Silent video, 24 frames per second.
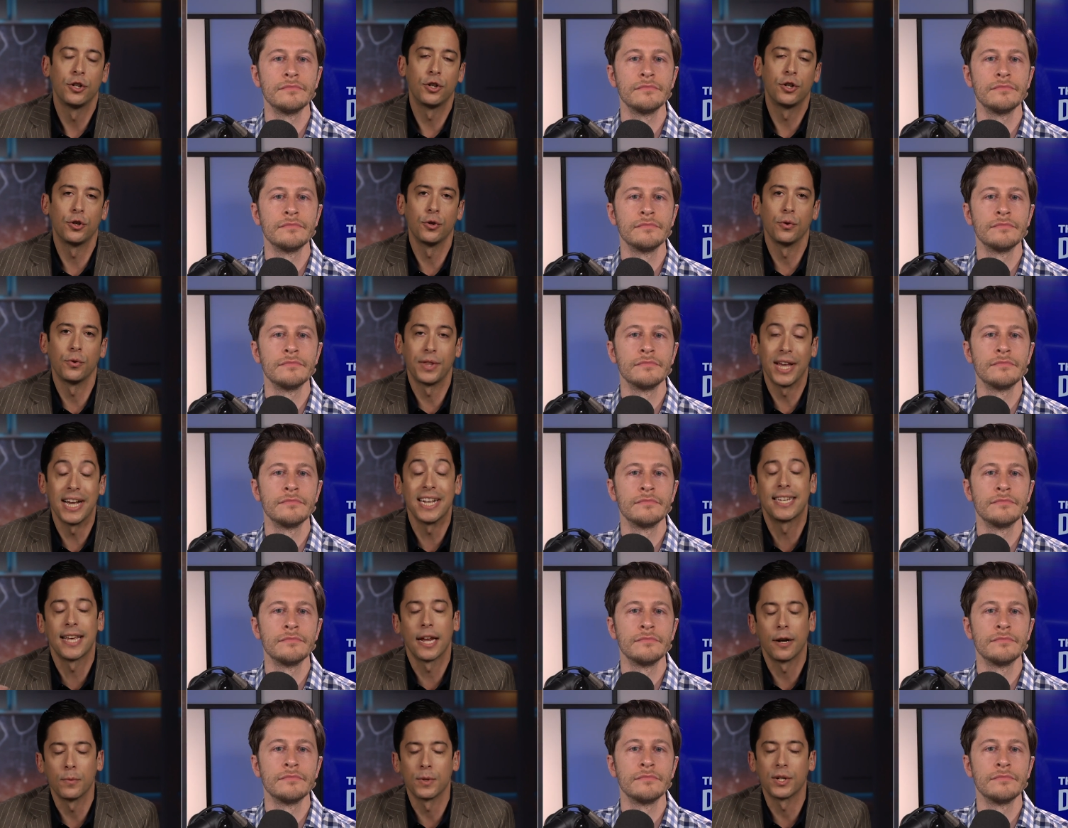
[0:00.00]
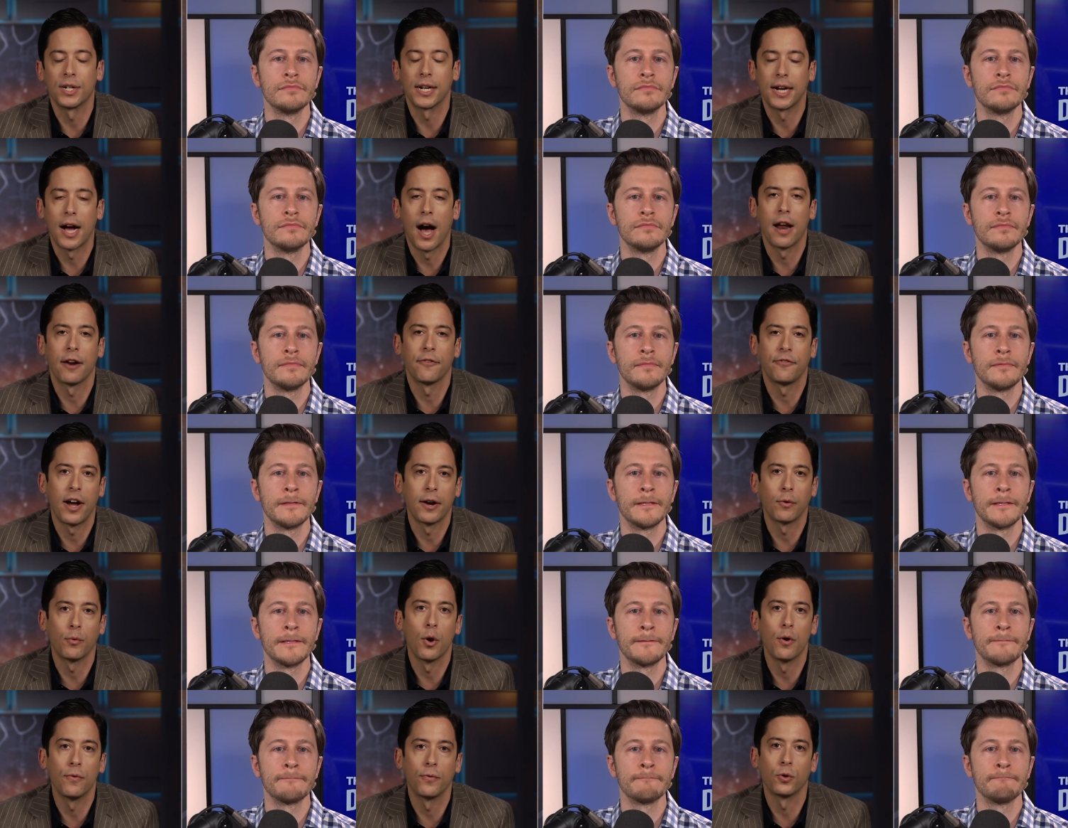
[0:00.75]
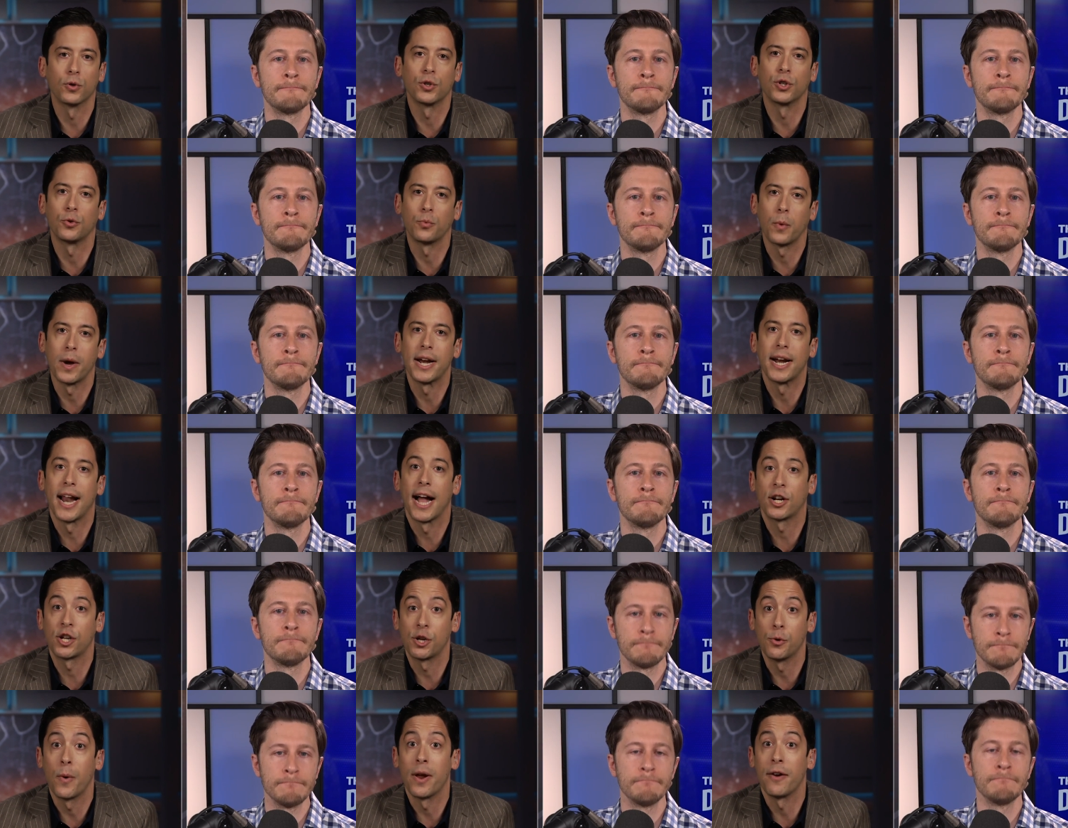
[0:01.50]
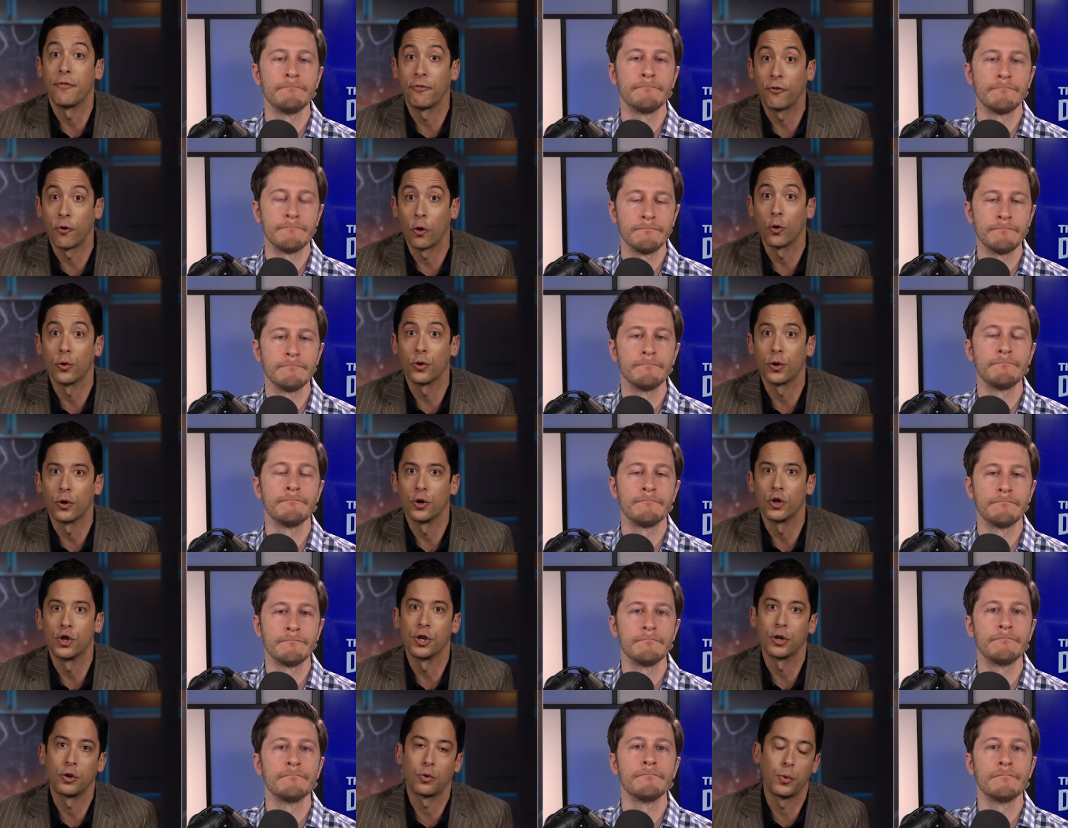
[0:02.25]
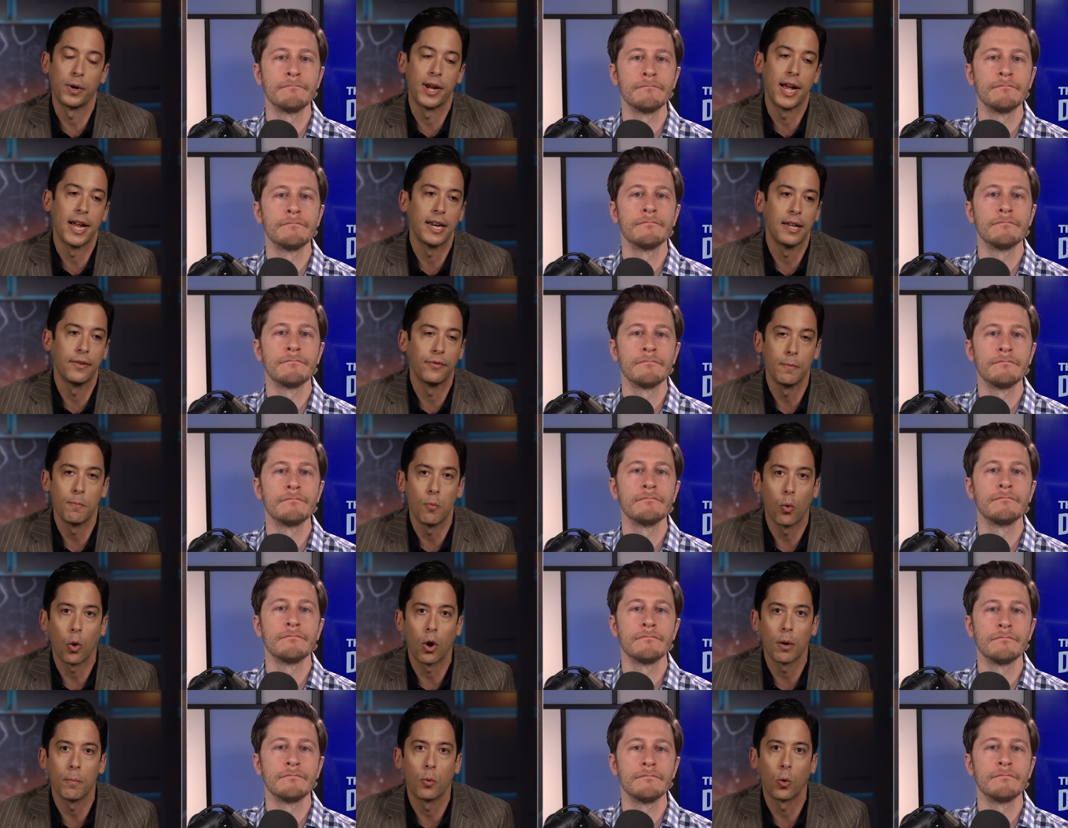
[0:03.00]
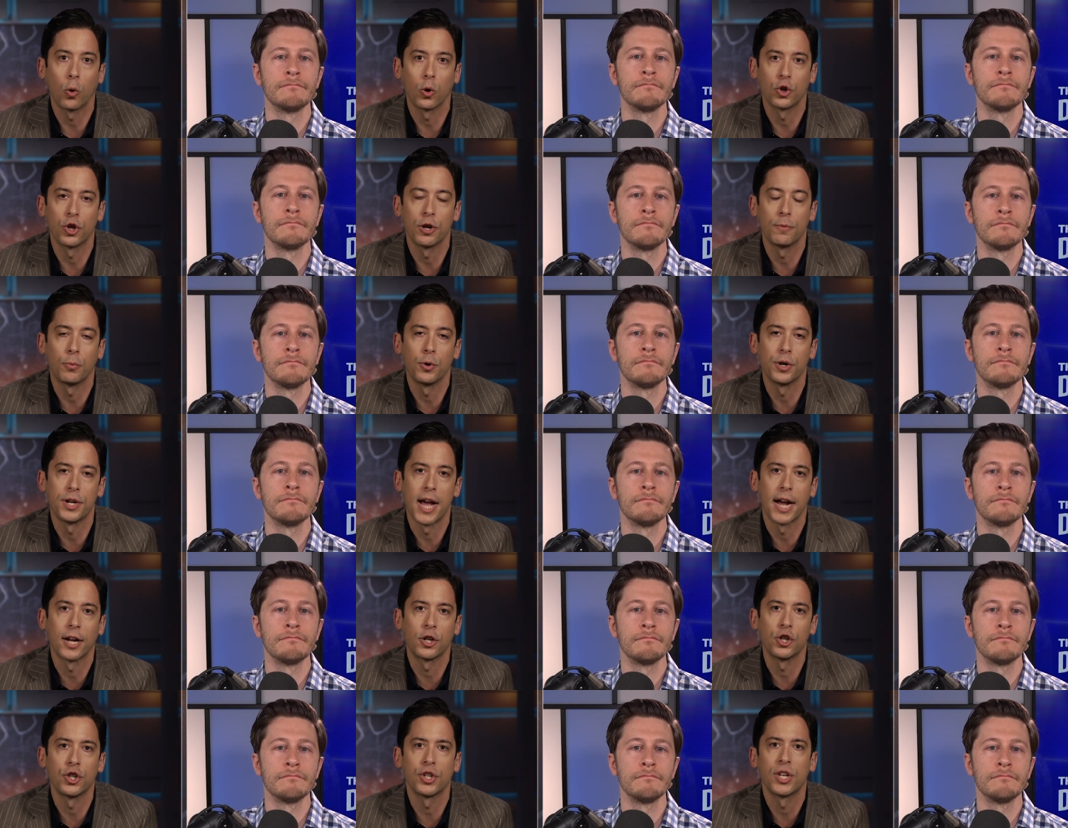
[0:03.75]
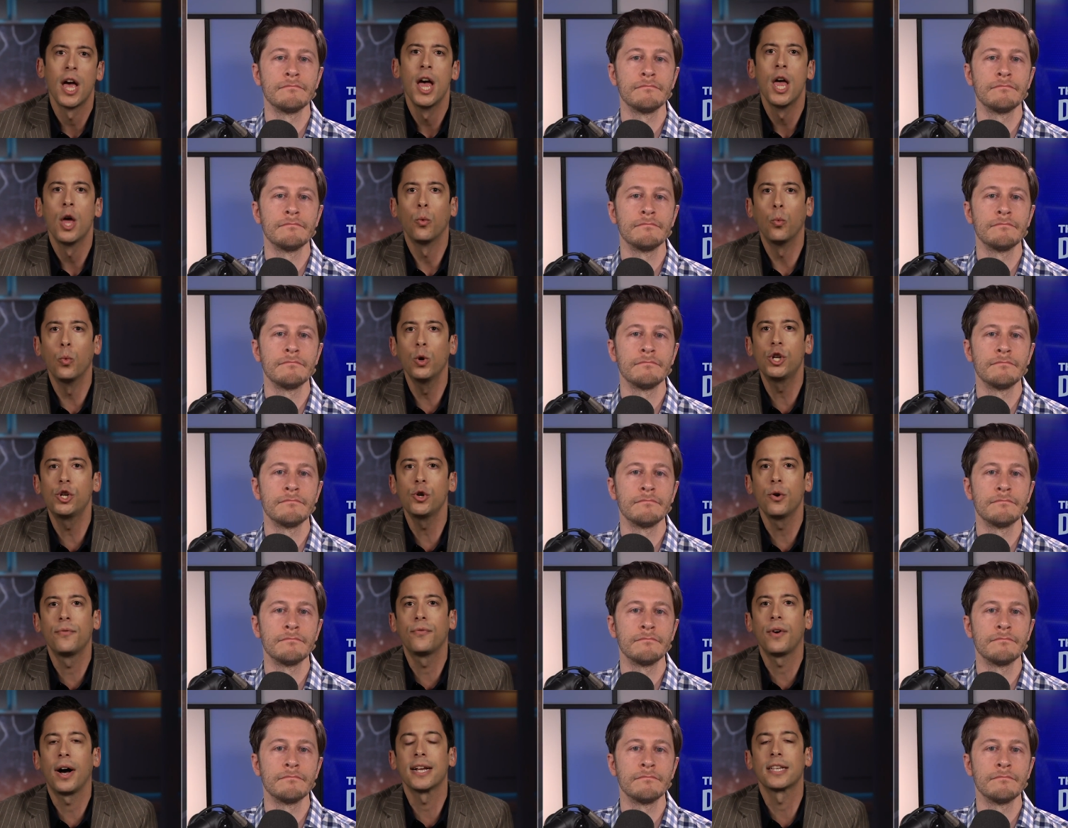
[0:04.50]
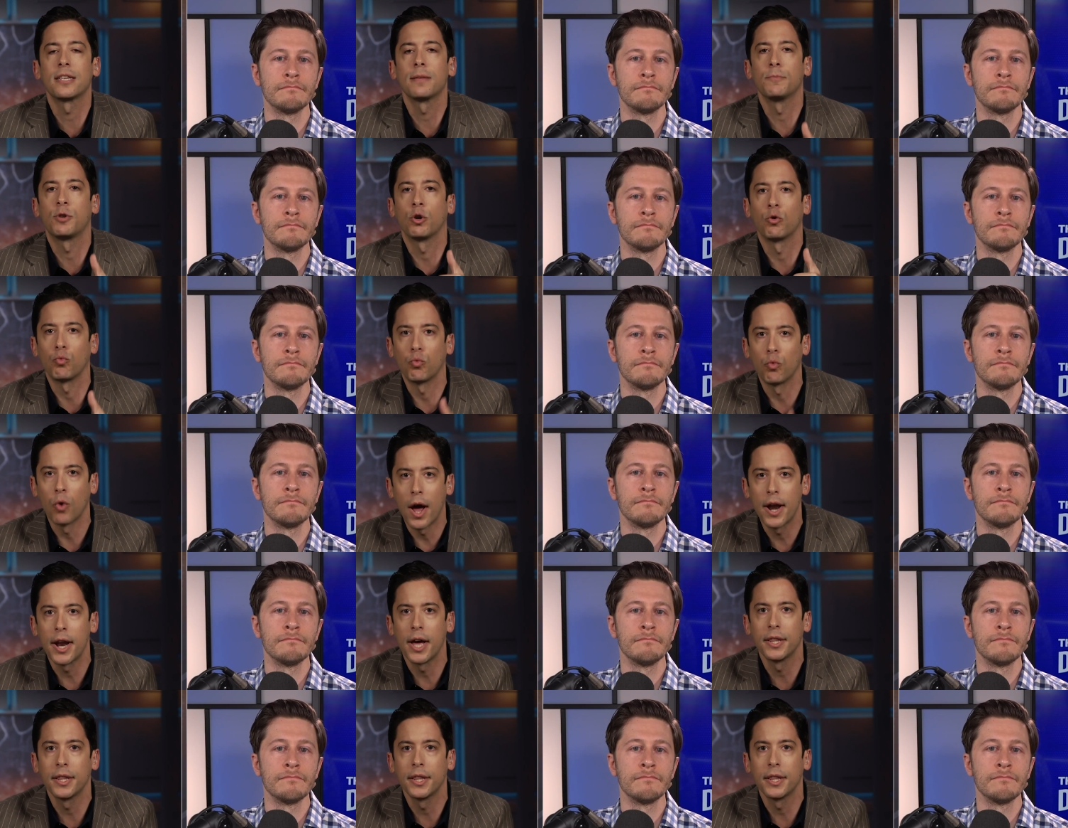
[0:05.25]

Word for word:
Speaker 1: To they said it was to codify Roe versus Wade. It actually went further to create even more abortion protections. Would you advise them to run